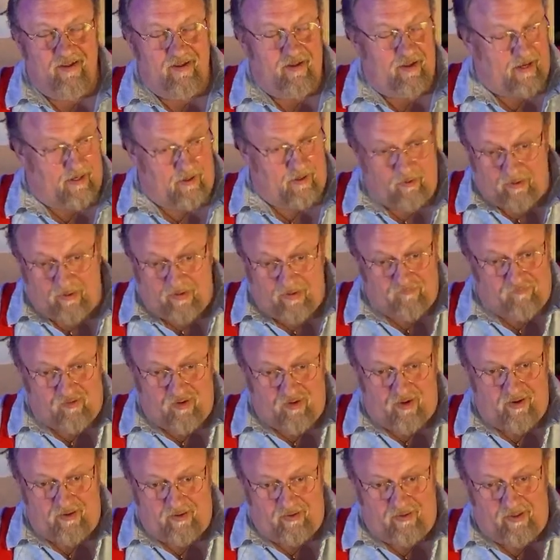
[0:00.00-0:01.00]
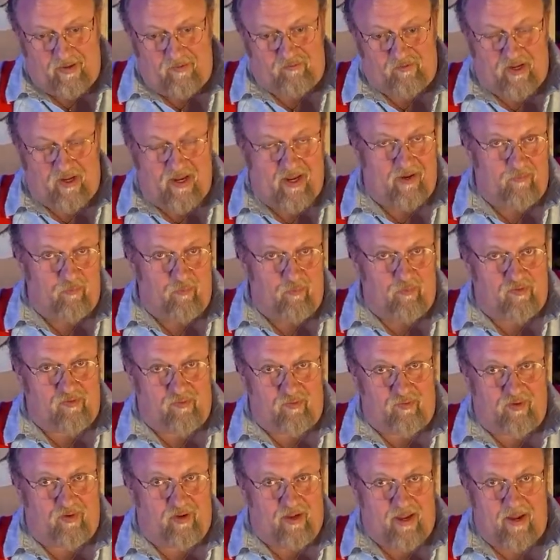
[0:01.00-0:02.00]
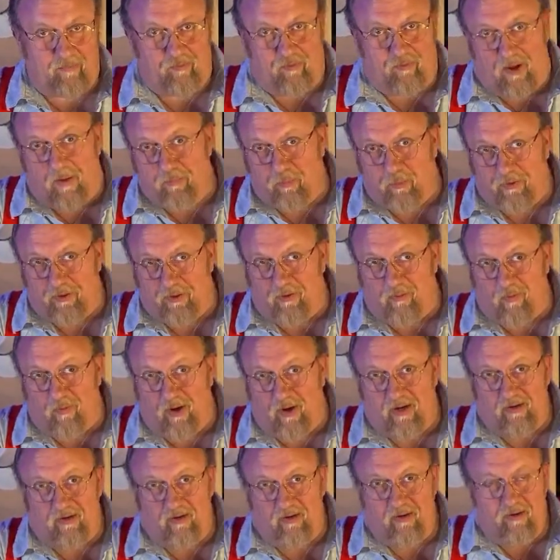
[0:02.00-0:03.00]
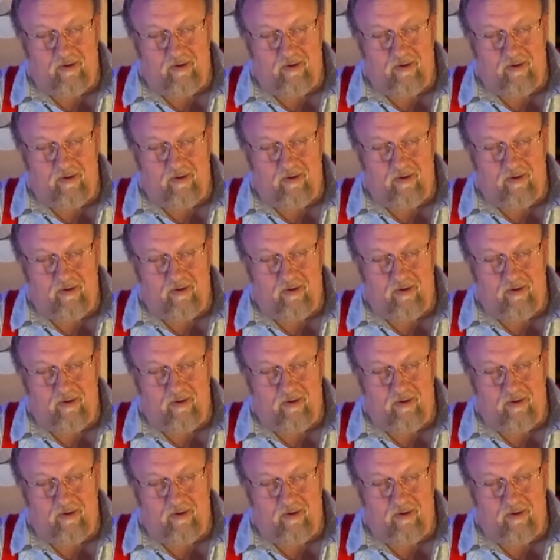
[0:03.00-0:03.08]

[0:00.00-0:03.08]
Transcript: and her left on, her left hand was kept up with her, right?